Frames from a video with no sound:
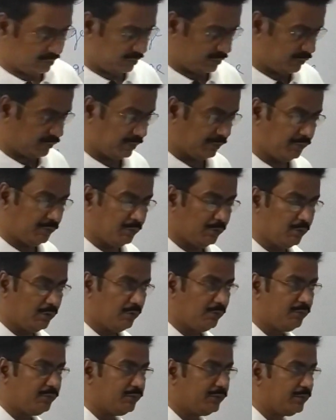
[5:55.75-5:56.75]
If you
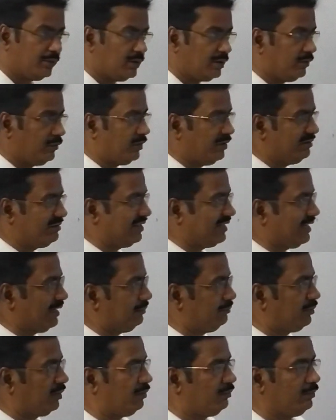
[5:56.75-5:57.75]
go once
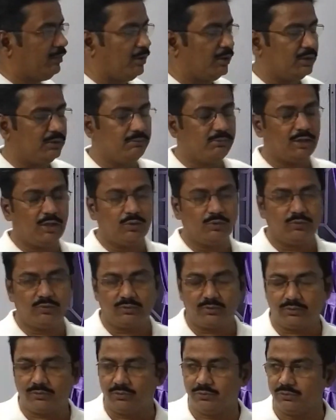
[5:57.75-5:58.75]
again from bottom
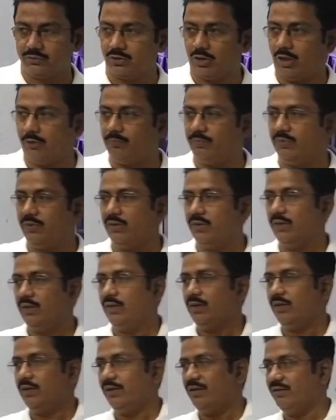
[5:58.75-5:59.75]
down to top,
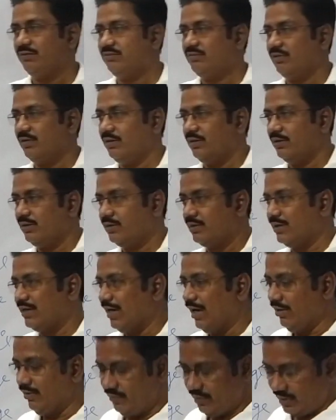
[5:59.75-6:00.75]
it's
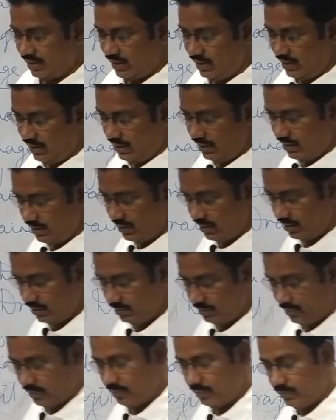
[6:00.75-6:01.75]
Kaveri,
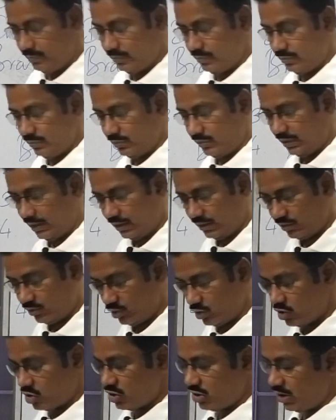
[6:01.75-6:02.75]
then
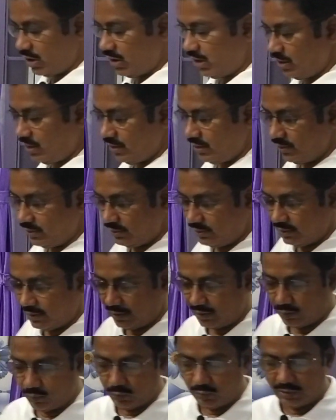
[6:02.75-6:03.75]
Krishna,
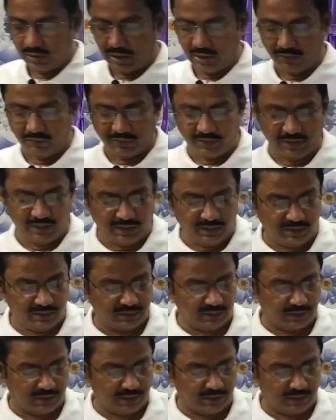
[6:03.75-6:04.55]
then Godavari,